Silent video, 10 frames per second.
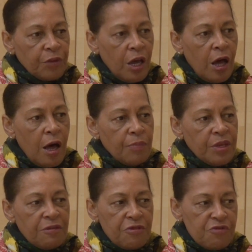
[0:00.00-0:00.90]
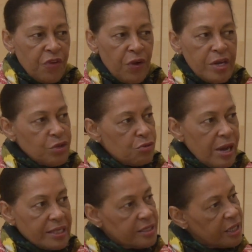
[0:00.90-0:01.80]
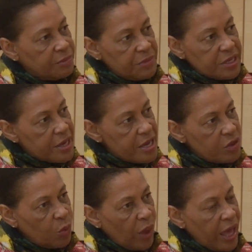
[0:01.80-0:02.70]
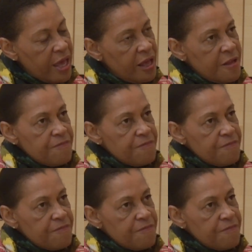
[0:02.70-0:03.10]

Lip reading: in a very direct and unmitigated way.